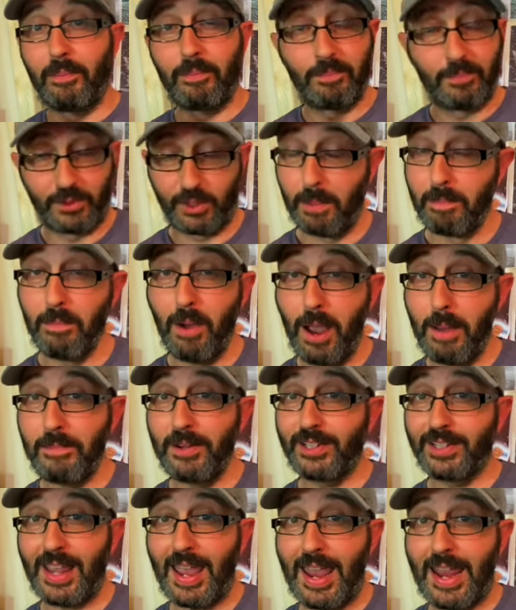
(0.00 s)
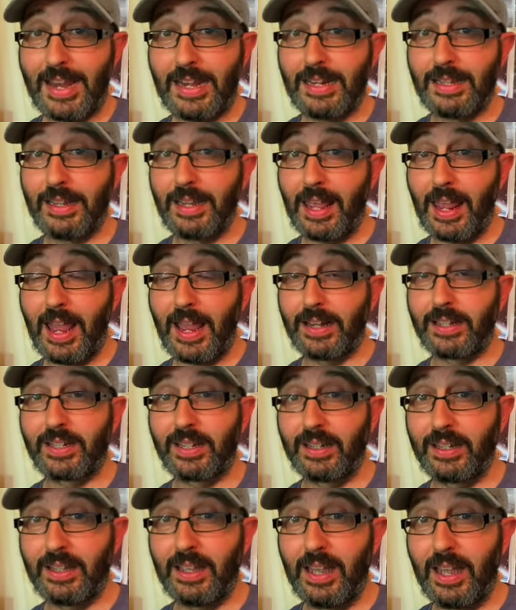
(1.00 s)
Some might be saying that
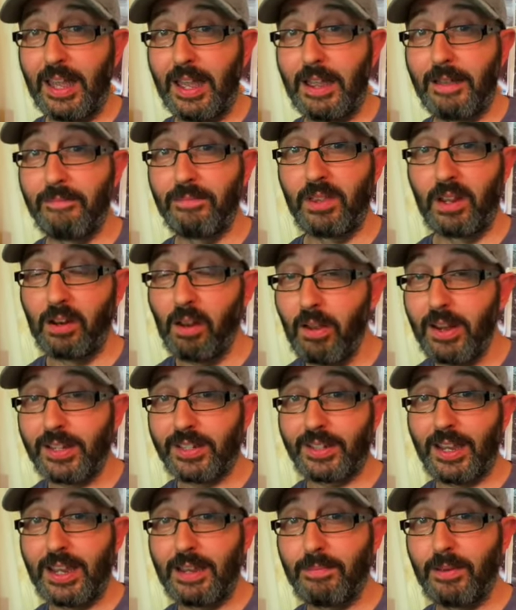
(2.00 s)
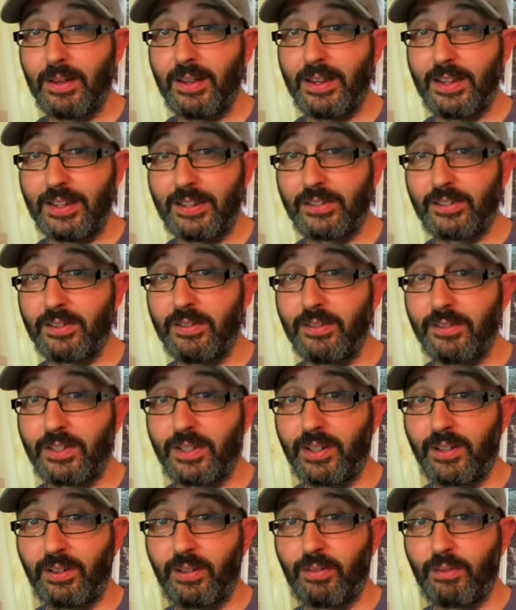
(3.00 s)
the lightsaber isn't